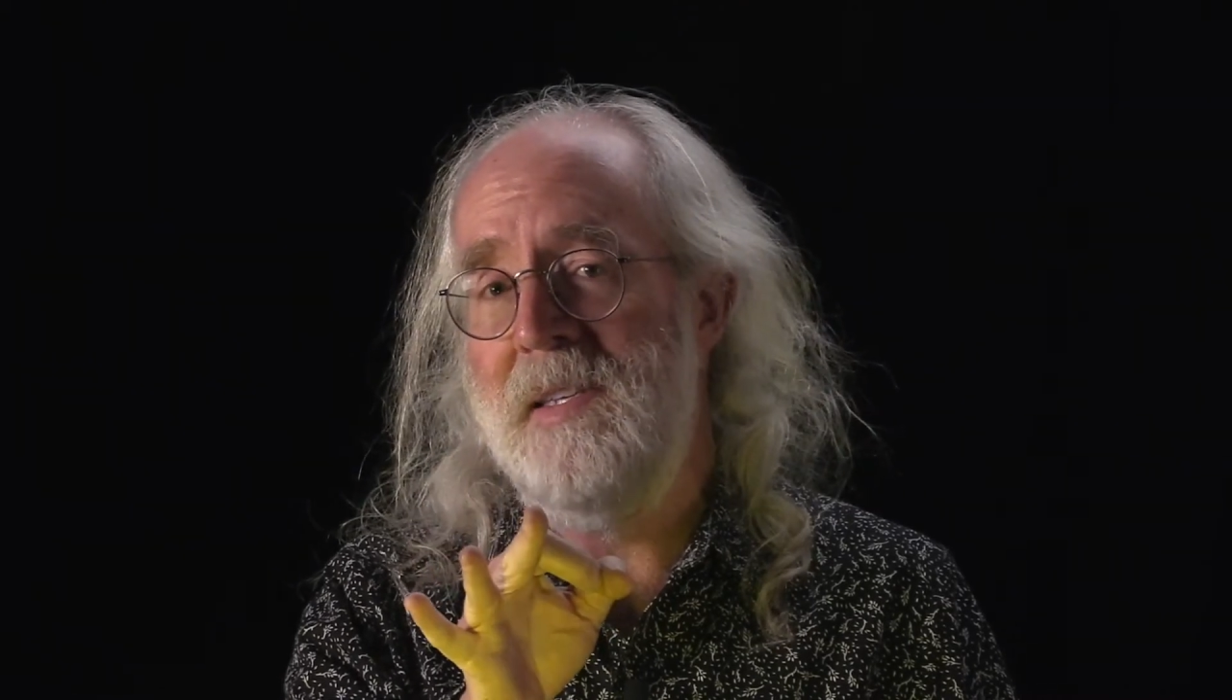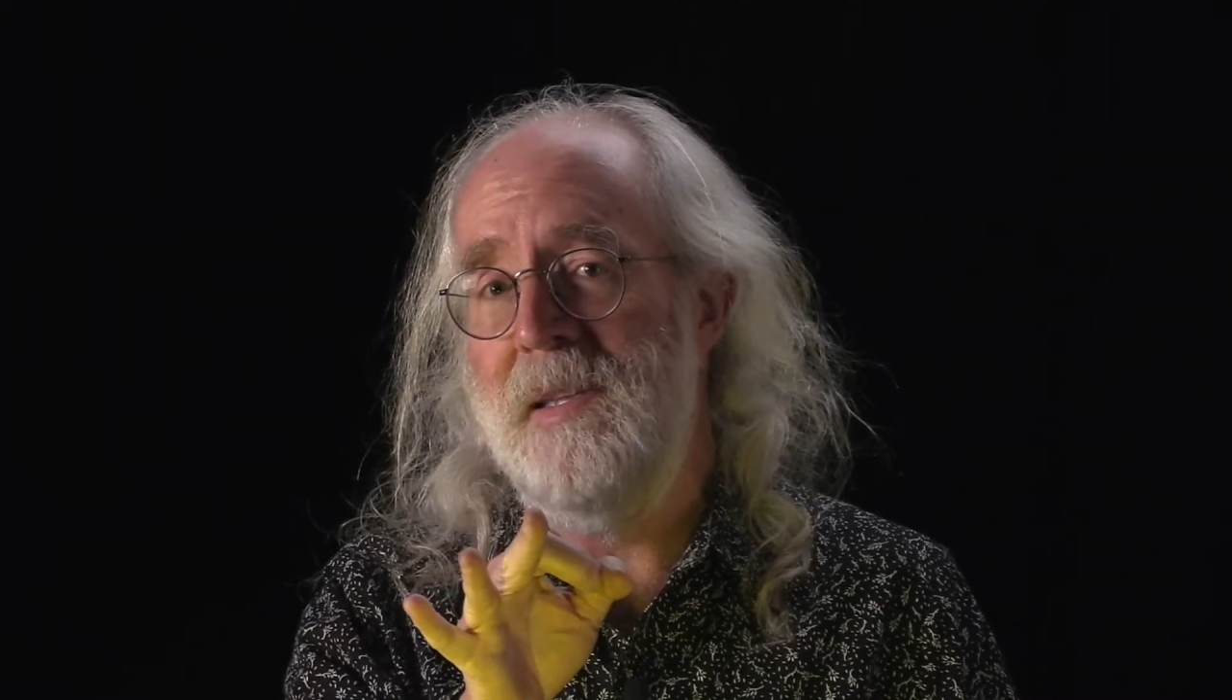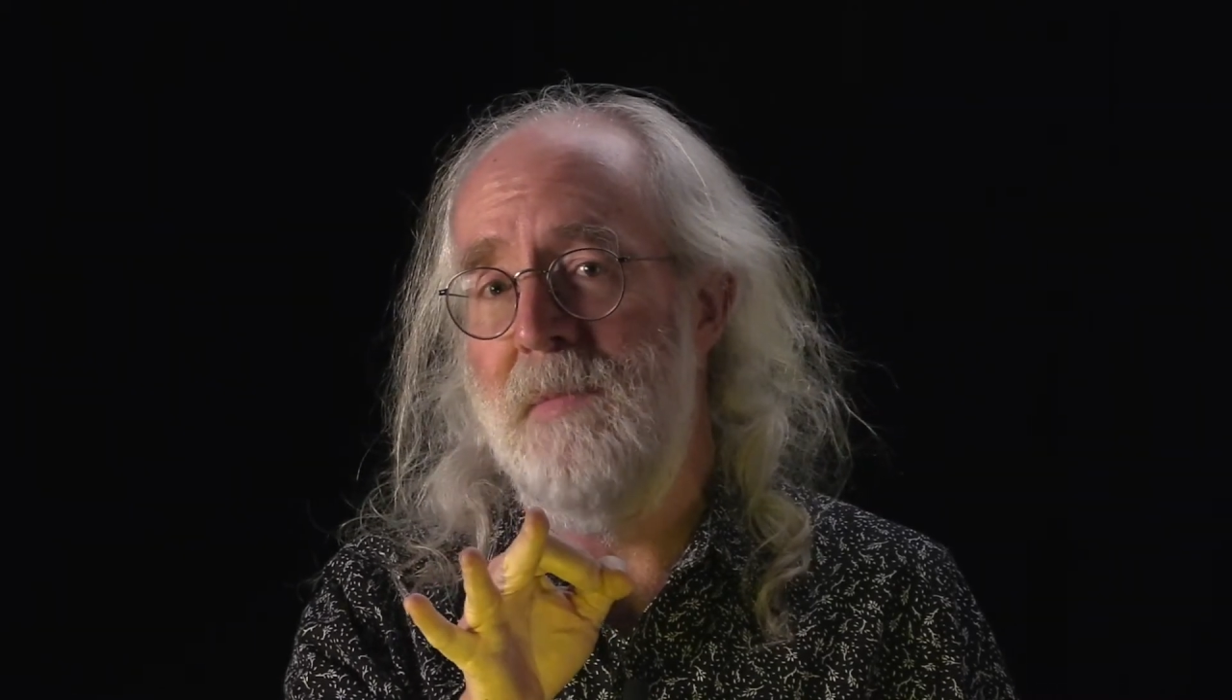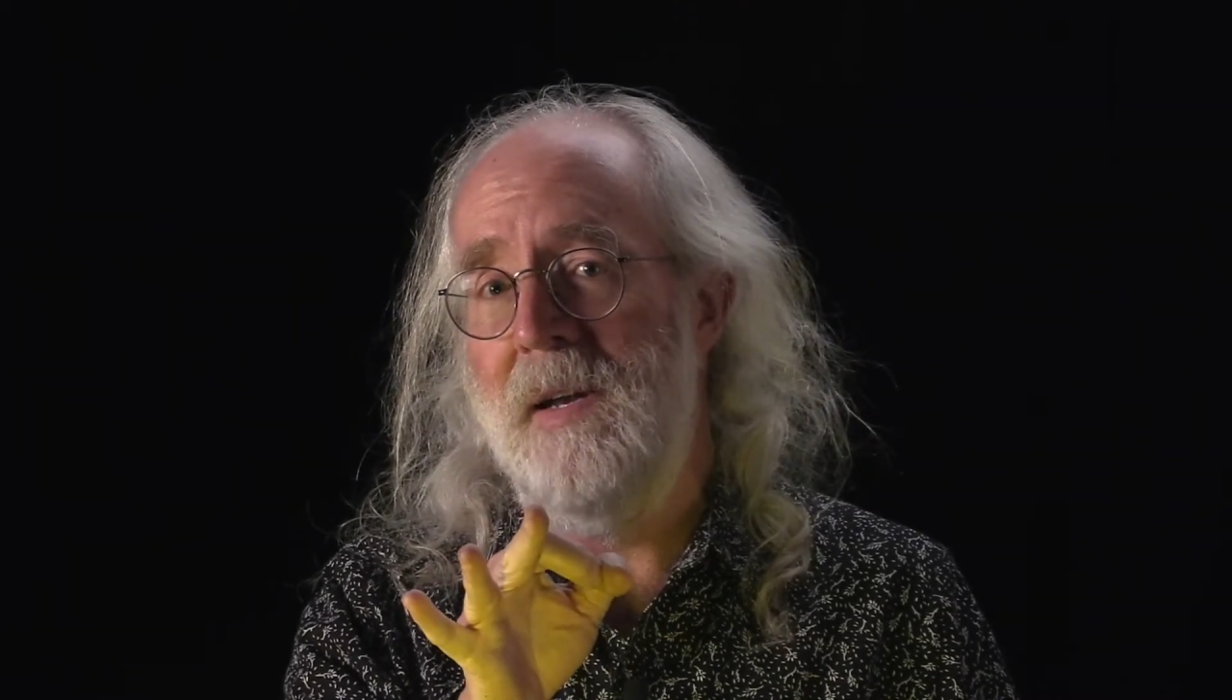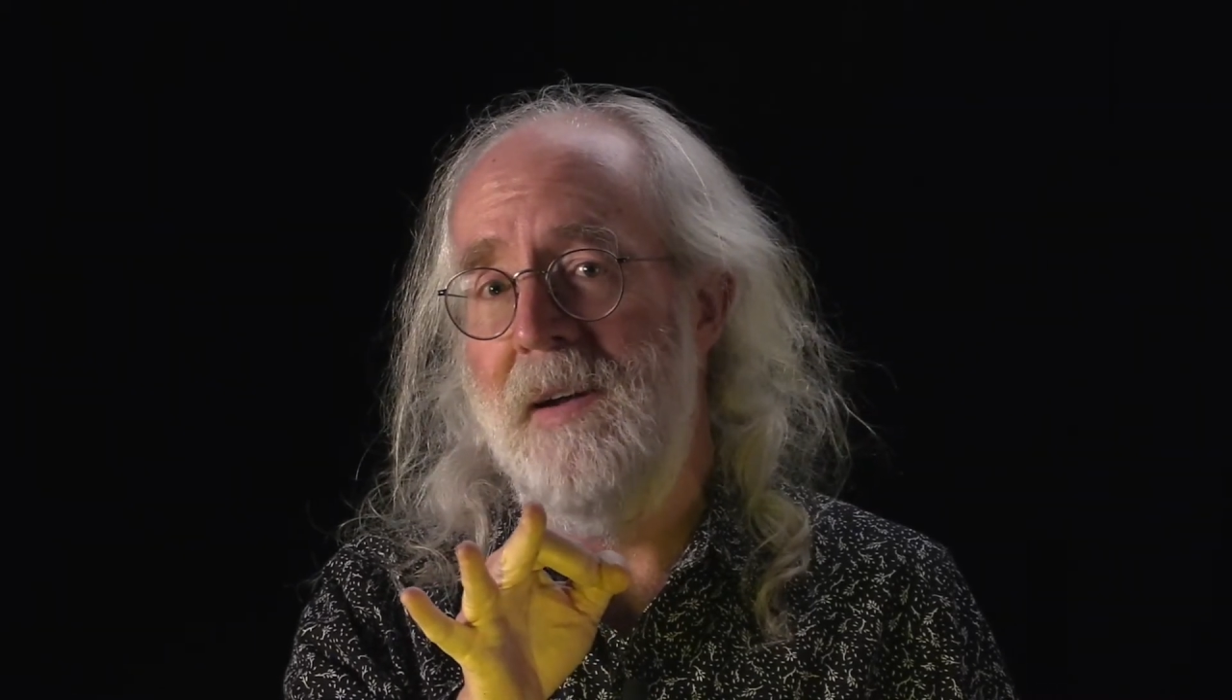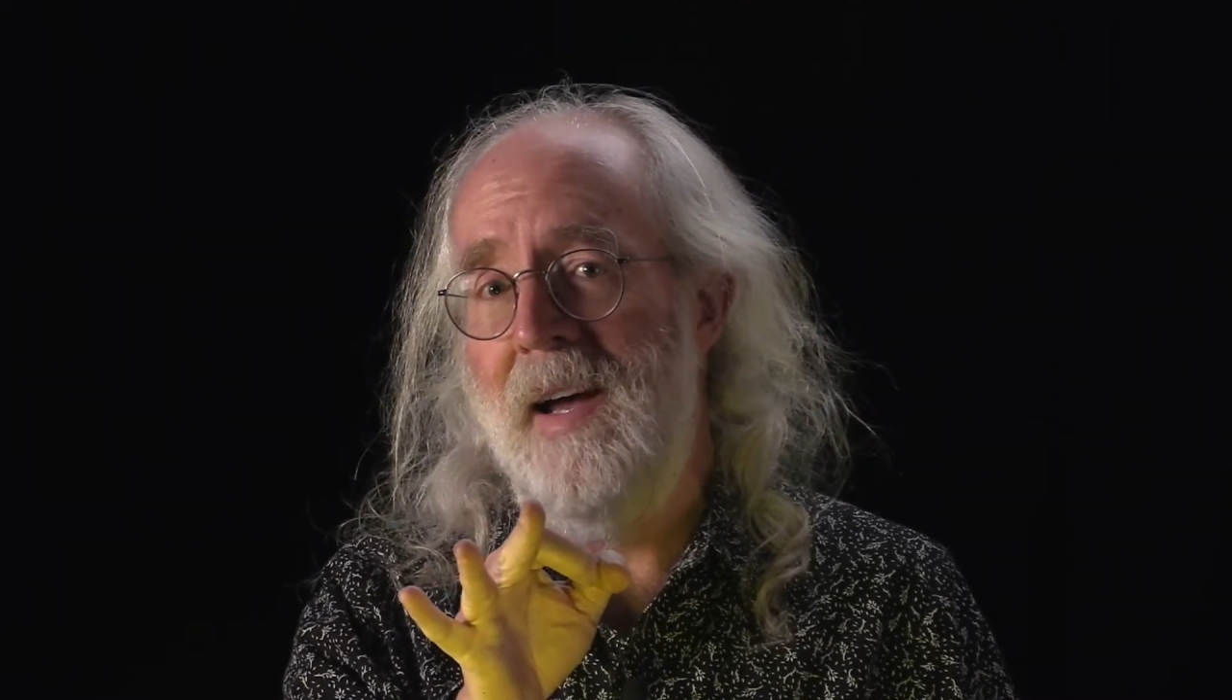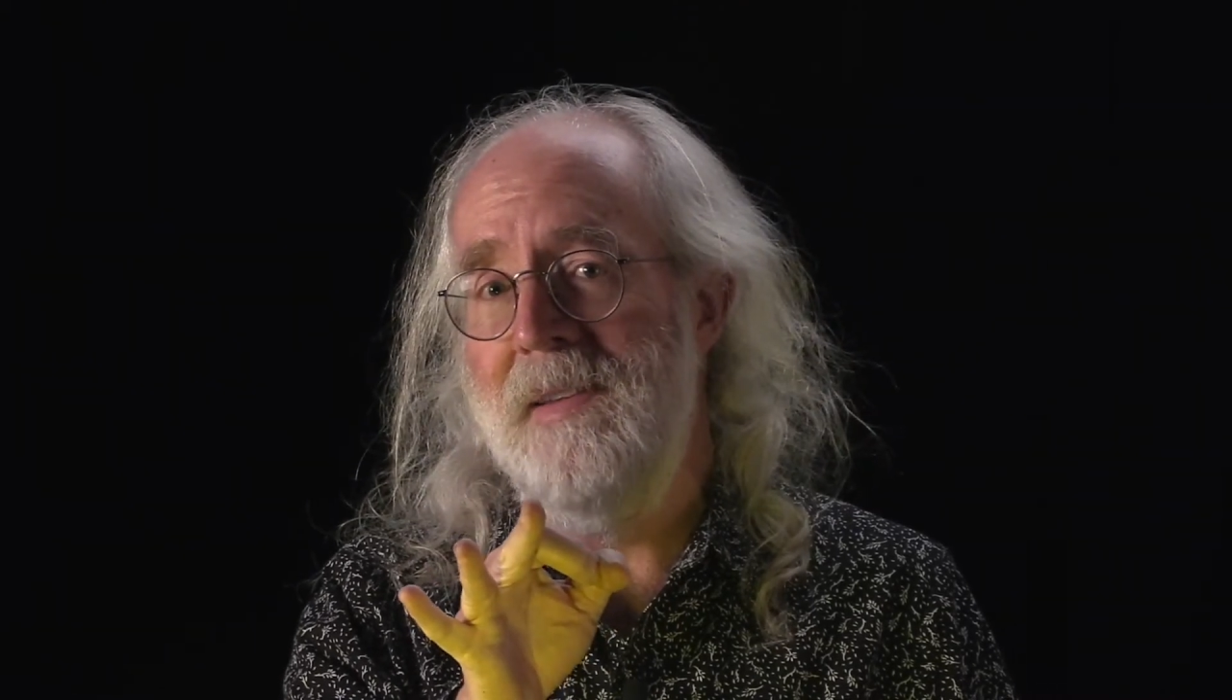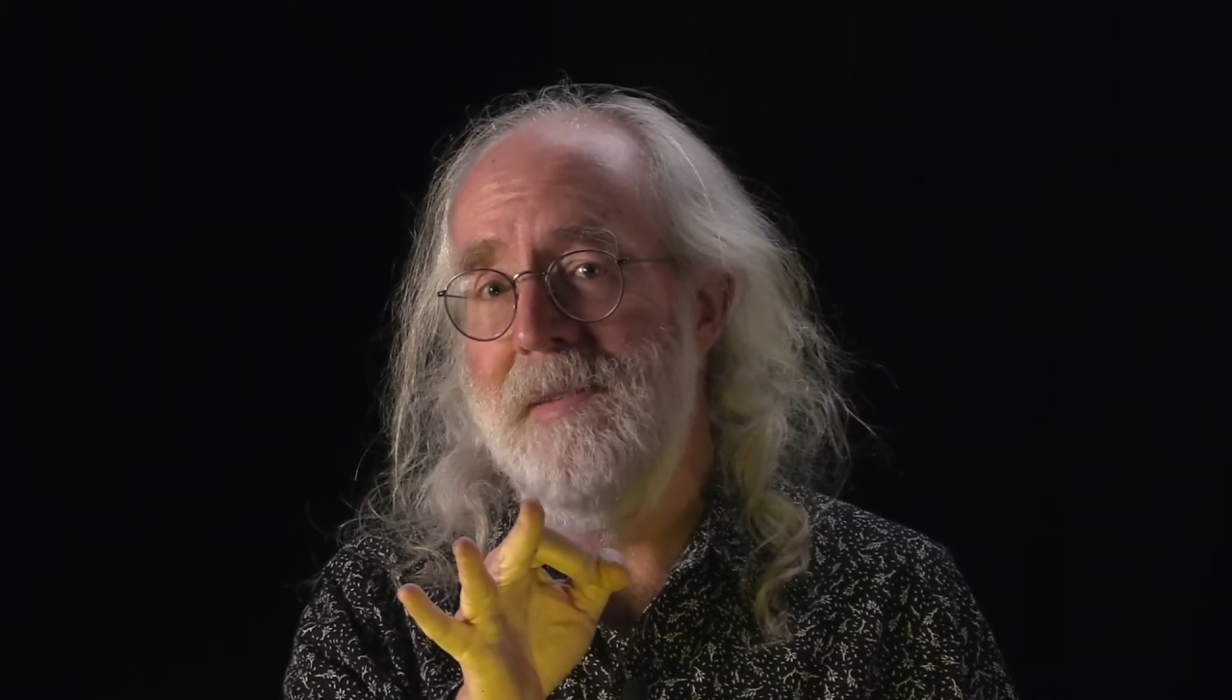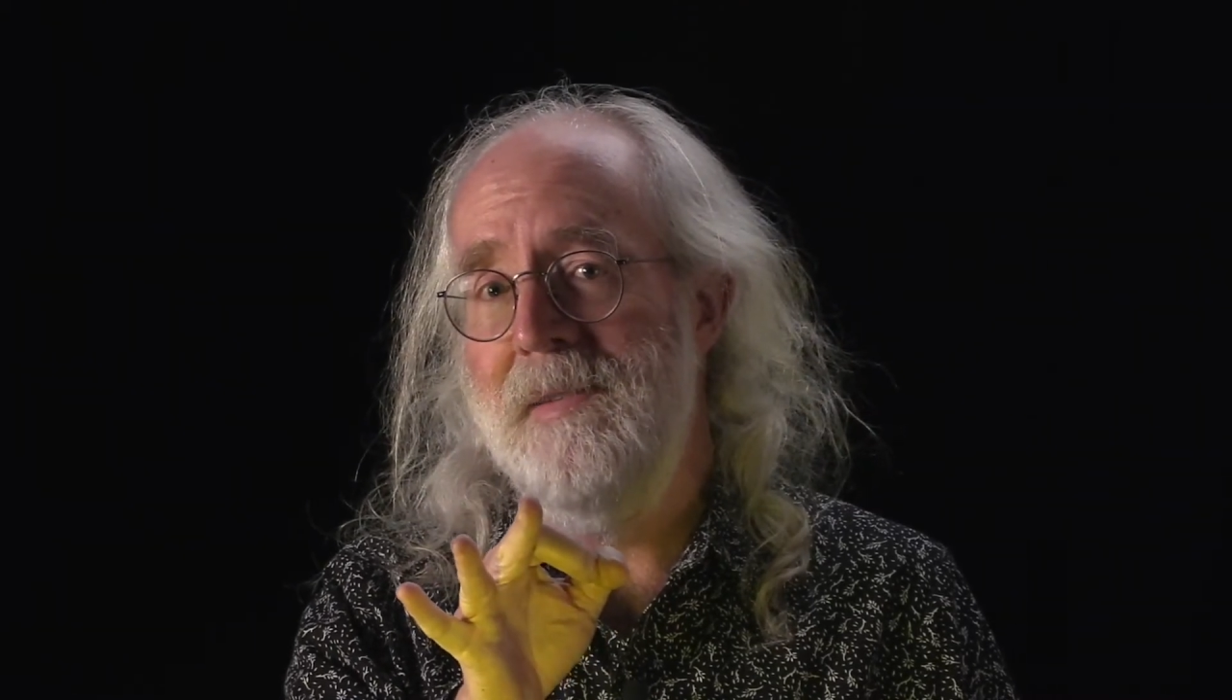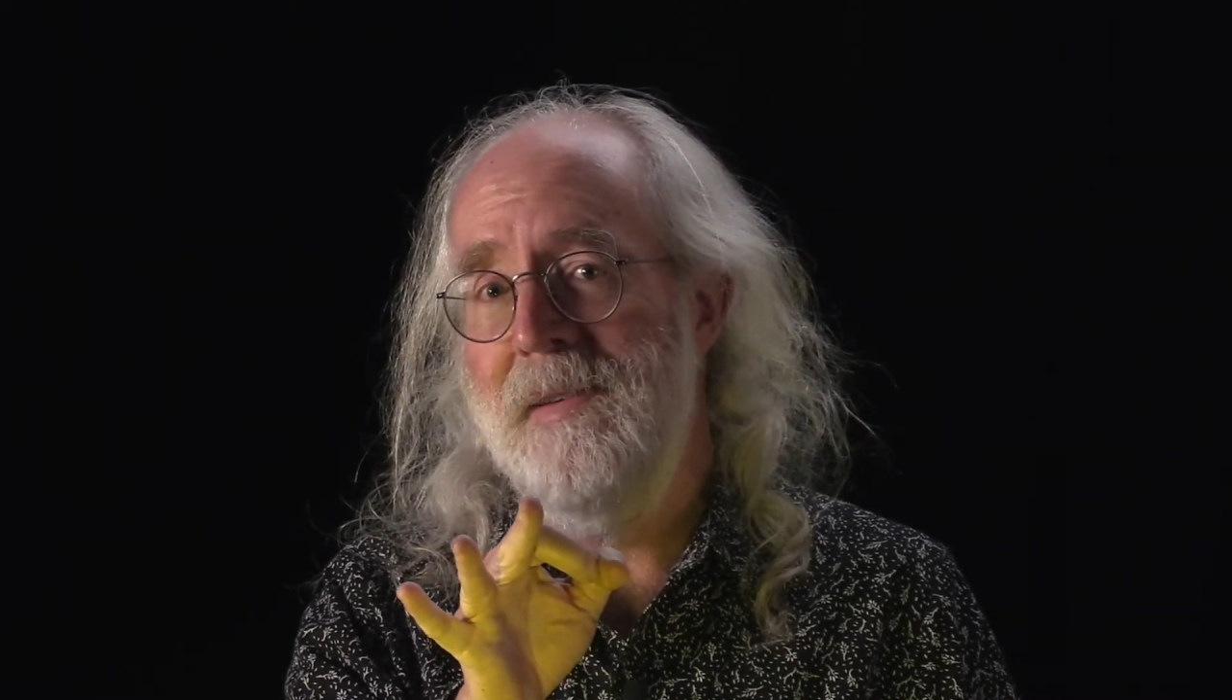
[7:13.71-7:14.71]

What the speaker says: the bitter end,